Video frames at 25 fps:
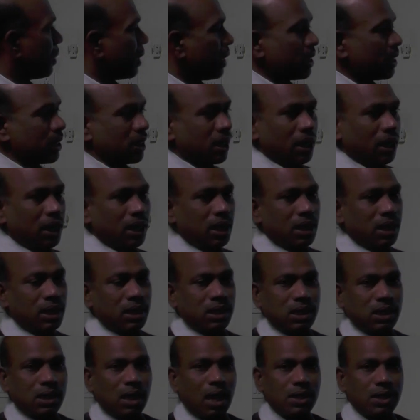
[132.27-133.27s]
is the
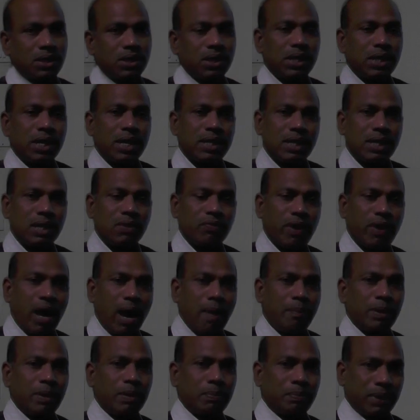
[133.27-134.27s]
saturated
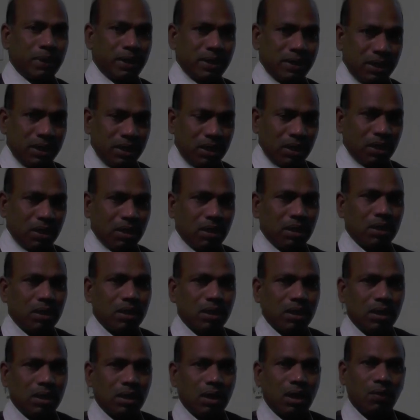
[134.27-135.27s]
vapor pressure
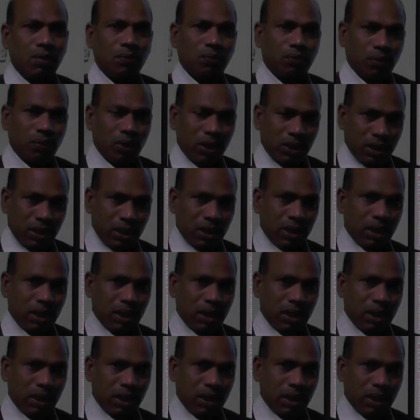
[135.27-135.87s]
of water